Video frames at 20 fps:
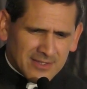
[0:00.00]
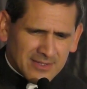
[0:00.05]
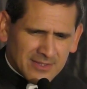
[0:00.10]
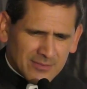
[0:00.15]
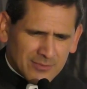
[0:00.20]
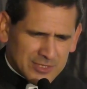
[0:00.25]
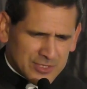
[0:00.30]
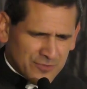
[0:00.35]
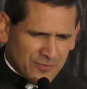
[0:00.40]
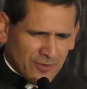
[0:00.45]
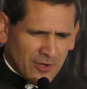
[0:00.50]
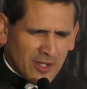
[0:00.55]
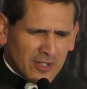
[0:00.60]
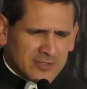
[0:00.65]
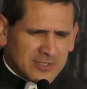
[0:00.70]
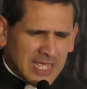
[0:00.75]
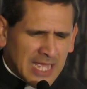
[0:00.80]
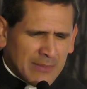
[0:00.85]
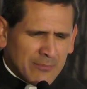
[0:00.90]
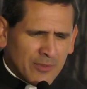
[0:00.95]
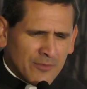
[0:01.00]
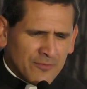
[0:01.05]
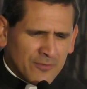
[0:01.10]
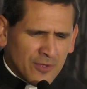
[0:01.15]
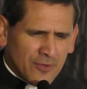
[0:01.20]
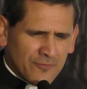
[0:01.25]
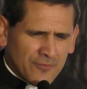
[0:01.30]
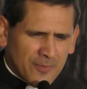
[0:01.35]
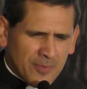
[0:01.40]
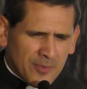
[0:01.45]
which for all time will
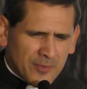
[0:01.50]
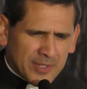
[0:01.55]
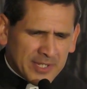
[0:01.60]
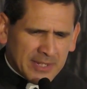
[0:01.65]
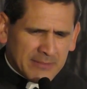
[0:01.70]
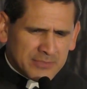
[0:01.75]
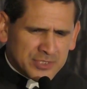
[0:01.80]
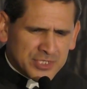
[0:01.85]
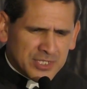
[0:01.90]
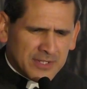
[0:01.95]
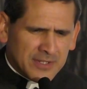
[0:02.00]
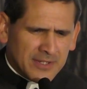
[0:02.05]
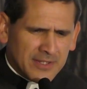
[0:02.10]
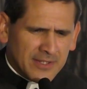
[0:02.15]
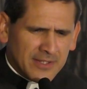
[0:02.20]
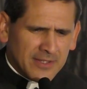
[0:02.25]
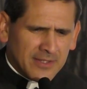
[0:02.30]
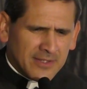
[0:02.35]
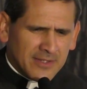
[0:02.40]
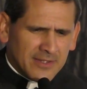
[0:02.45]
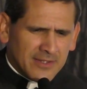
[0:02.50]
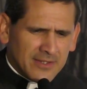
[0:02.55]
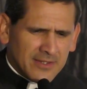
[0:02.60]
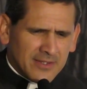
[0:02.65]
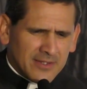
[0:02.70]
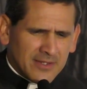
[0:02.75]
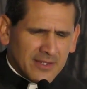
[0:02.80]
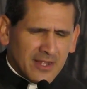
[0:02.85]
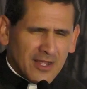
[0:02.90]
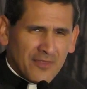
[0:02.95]
flow from the redemption.
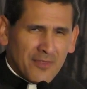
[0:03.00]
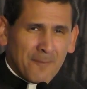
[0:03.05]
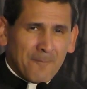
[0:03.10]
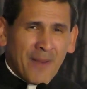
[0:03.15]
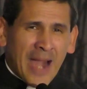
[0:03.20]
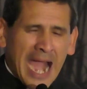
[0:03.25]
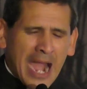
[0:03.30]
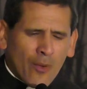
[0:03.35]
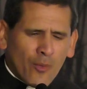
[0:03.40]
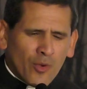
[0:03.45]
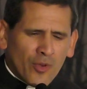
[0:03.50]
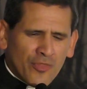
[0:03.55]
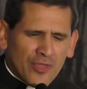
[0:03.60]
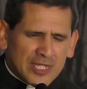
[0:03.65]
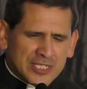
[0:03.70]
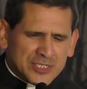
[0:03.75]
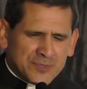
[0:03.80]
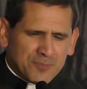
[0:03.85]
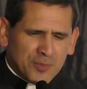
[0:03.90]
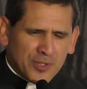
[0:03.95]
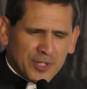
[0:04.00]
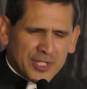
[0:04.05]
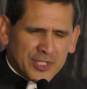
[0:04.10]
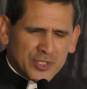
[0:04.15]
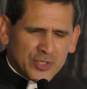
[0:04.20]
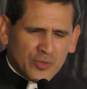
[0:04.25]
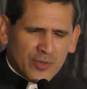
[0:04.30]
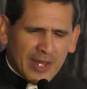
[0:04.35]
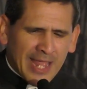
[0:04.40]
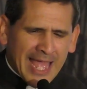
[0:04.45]
The power thus put
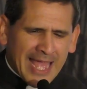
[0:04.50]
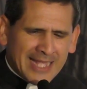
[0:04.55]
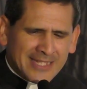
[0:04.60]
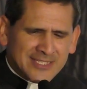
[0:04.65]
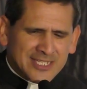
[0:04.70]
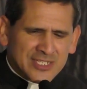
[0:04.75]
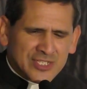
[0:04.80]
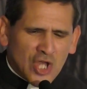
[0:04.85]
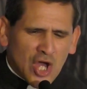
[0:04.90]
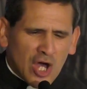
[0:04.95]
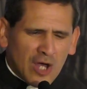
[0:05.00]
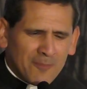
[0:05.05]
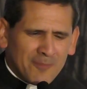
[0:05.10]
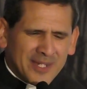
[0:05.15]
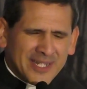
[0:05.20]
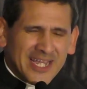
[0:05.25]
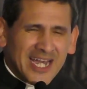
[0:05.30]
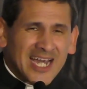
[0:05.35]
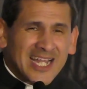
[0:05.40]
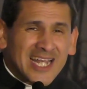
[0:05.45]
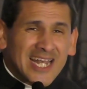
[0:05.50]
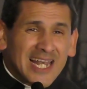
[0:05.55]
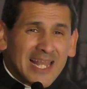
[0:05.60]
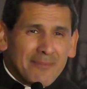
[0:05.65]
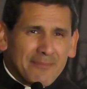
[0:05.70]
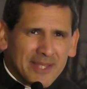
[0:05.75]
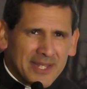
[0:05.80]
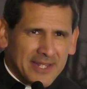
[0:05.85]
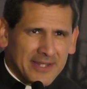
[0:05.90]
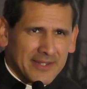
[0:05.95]
into her hands is all but
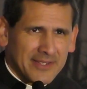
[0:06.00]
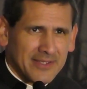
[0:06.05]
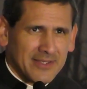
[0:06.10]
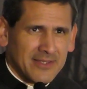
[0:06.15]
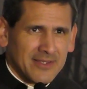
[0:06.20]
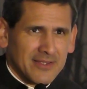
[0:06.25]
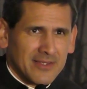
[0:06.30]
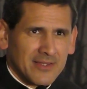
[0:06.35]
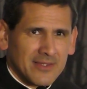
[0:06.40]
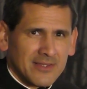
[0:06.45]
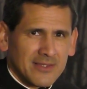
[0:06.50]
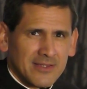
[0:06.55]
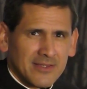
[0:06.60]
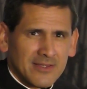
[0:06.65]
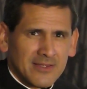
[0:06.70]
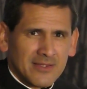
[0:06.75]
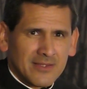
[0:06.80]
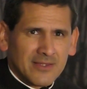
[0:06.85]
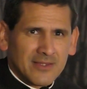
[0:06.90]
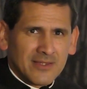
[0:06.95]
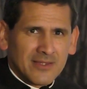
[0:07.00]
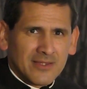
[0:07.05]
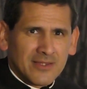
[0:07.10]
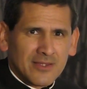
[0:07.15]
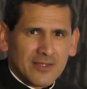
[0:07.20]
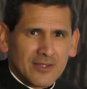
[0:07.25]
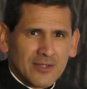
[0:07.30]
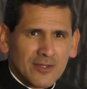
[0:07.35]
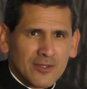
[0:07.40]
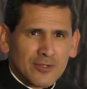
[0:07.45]
unlimited."
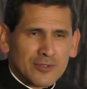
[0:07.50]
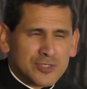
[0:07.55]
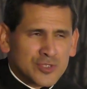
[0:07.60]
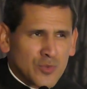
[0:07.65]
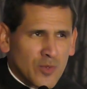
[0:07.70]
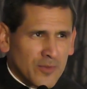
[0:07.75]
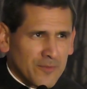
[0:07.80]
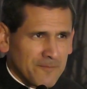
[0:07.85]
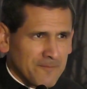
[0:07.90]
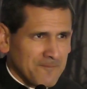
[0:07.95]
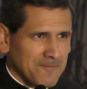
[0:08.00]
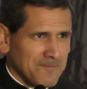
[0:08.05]
Close quote.